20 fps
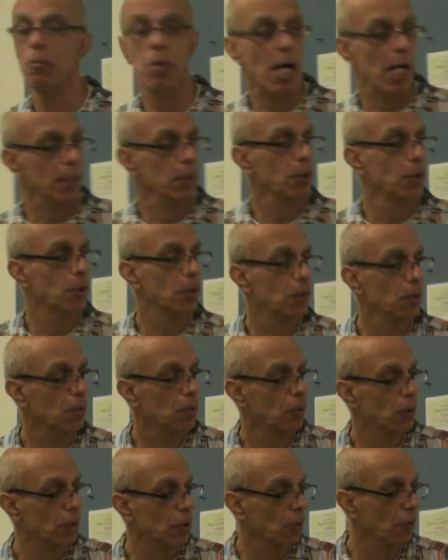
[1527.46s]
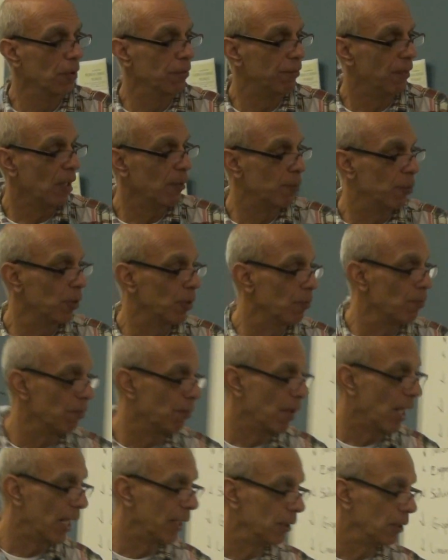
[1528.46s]
Minus 2. So if I put
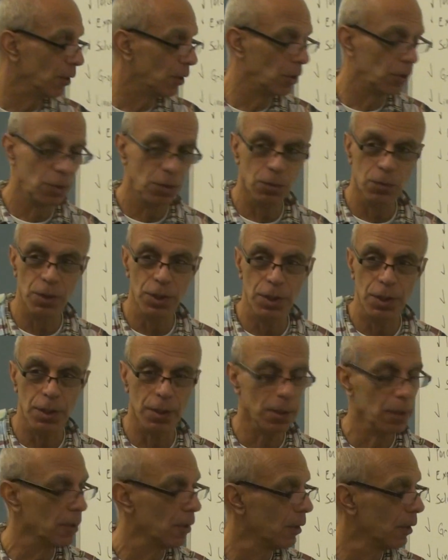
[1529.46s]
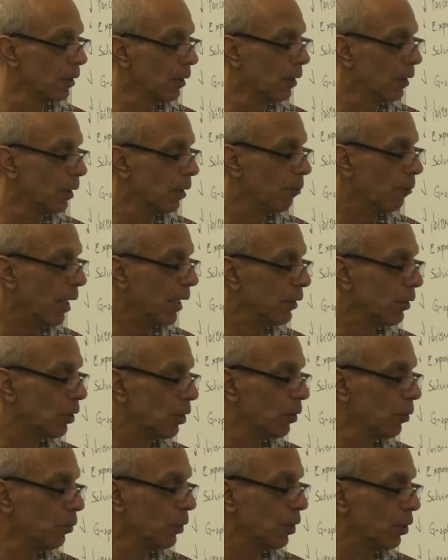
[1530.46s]
minus 2 here, minus
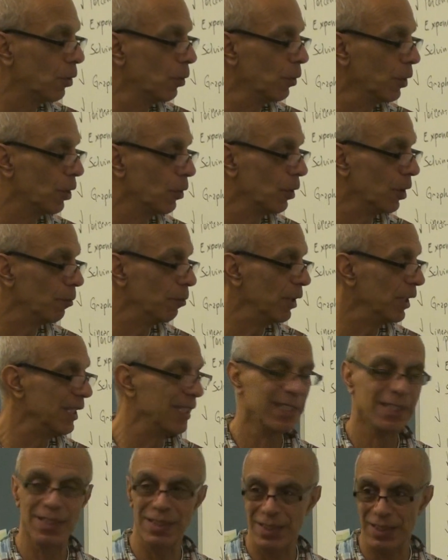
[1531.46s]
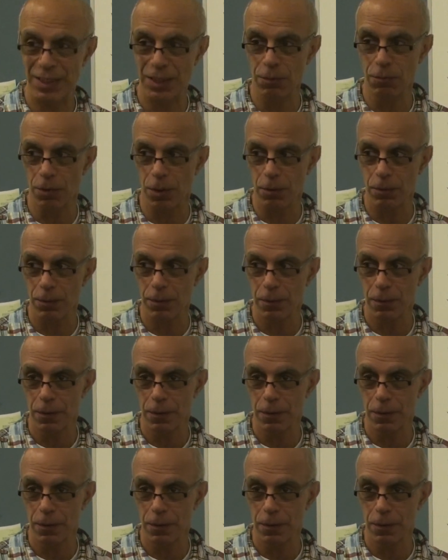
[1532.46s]
2 with 2 is going to be 0.